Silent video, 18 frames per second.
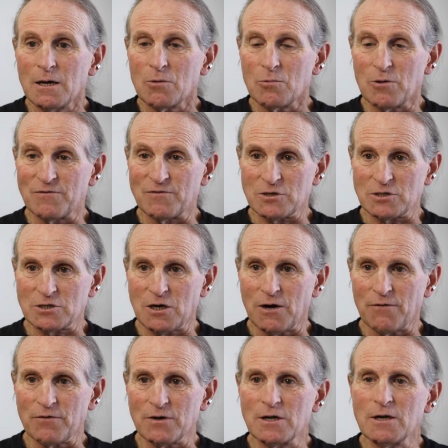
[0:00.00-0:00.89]
we've
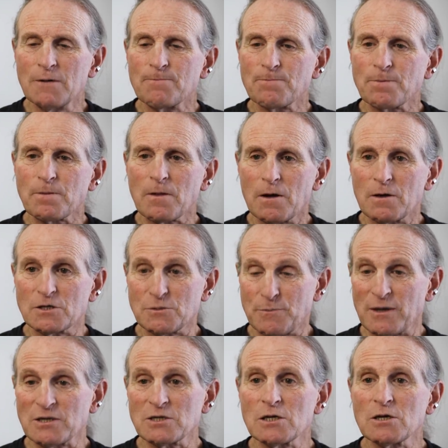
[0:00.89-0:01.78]
discovered,
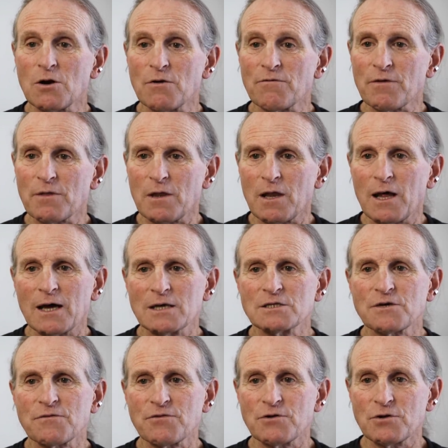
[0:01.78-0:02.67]
especially over the
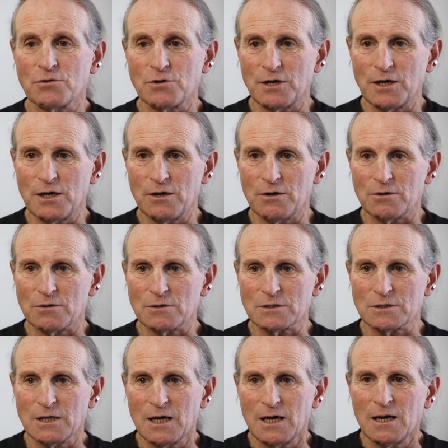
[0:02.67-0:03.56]
last few
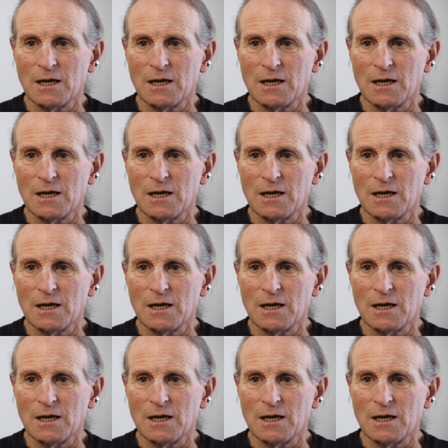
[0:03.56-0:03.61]
years,